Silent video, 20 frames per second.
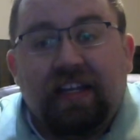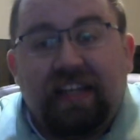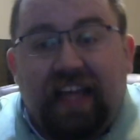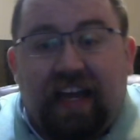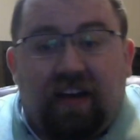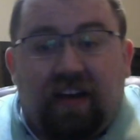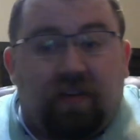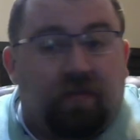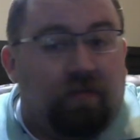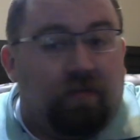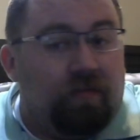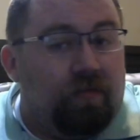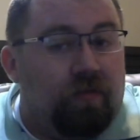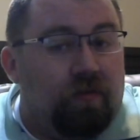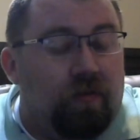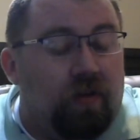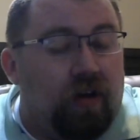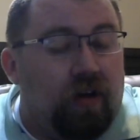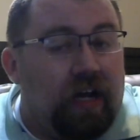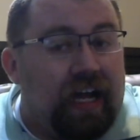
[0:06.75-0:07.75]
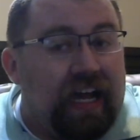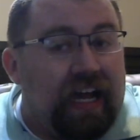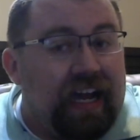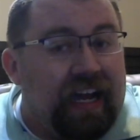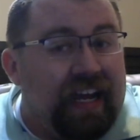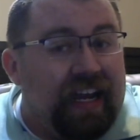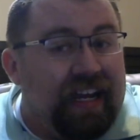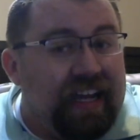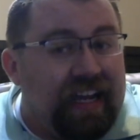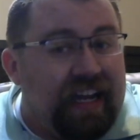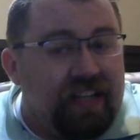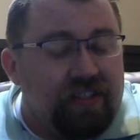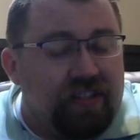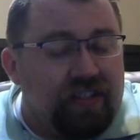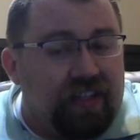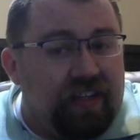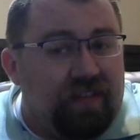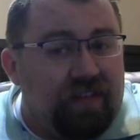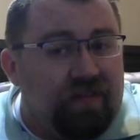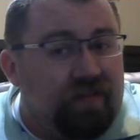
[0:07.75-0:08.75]
Now, I
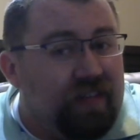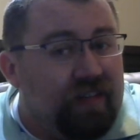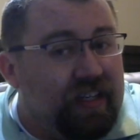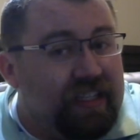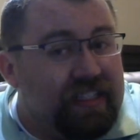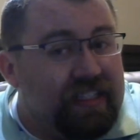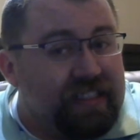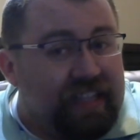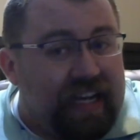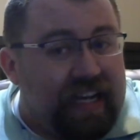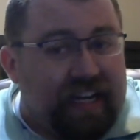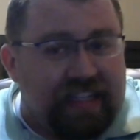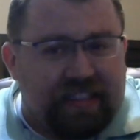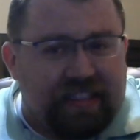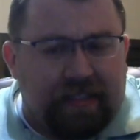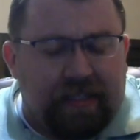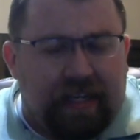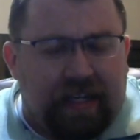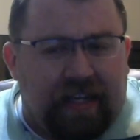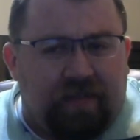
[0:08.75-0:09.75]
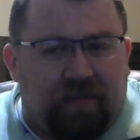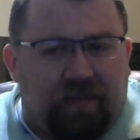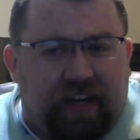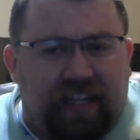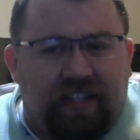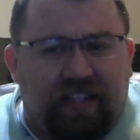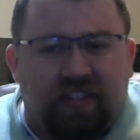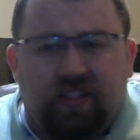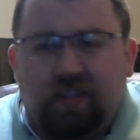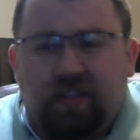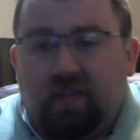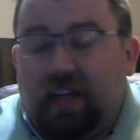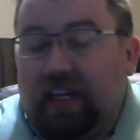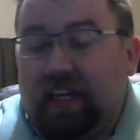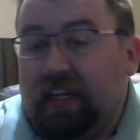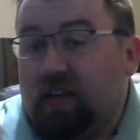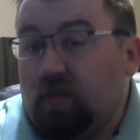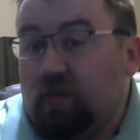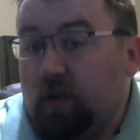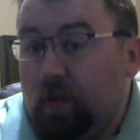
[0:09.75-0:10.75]
actually was invited to
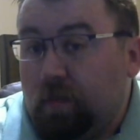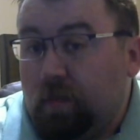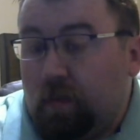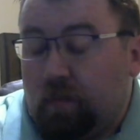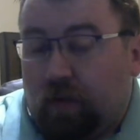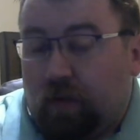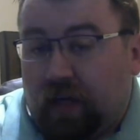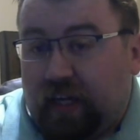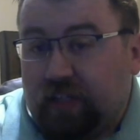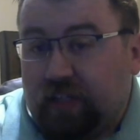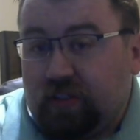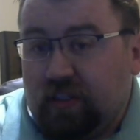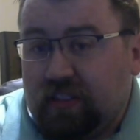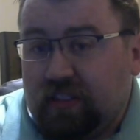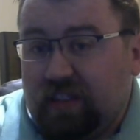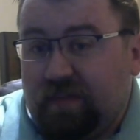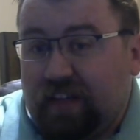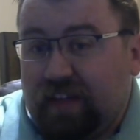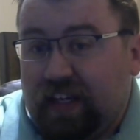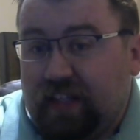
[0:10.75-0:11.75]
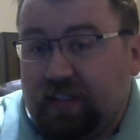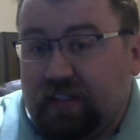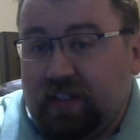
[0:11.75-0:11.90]
a group project of content